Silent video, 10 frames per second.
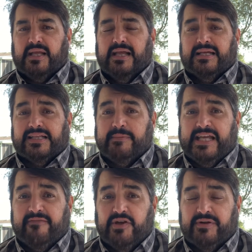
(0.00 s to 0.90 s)
Let me
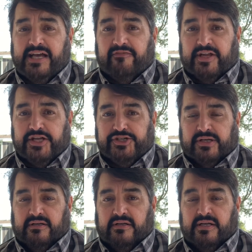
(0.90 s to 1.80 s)
give you a
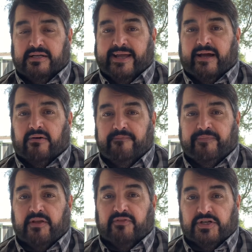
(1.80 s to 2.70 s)
definition. Now,
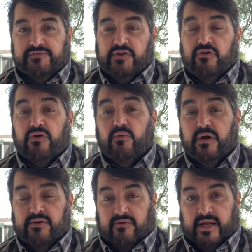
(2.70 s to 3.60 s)
for those of you who are
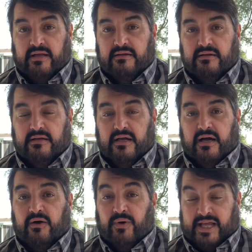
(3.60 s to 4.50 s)
wondering,
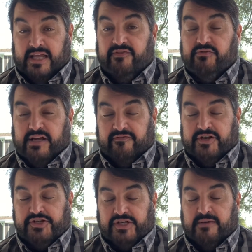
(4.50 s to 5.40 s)
when I give you a
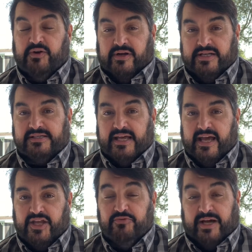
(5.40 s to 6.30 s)
definition, I'm going to
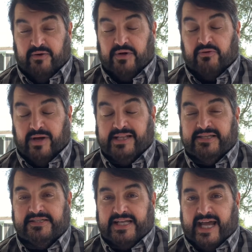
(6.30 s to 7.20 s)
say you might want to write
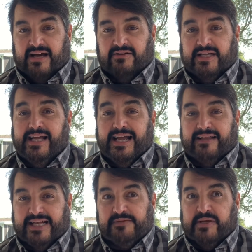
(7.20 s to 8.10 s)
this down.
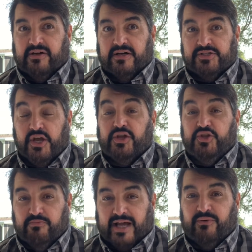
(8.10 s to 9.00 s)
And that's because
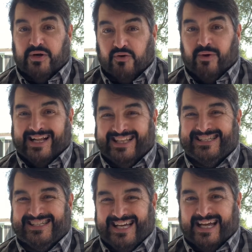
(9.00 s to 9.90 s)
you might want to write
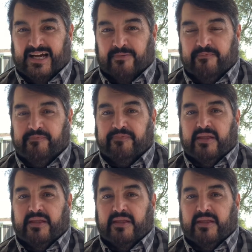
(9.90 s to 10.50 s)
this down.